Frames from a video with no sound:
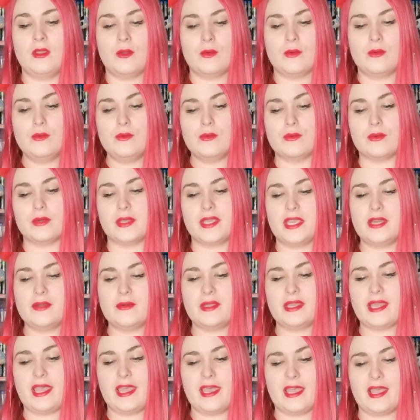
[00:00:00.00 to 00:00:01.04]
Ooh, here
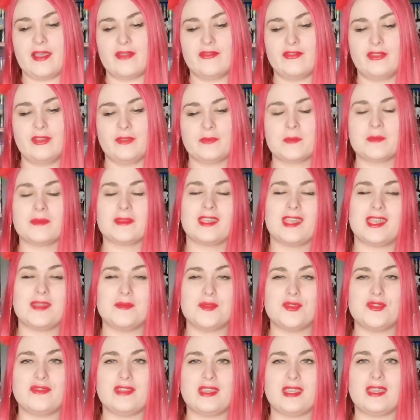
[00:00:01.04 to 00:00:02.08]
we have a
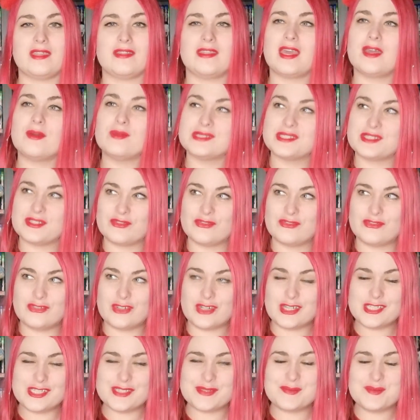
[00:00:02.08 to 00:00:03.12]
movie. That was the
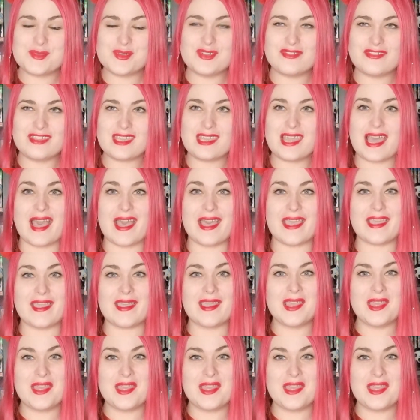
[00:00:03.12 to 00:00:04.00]
first movie I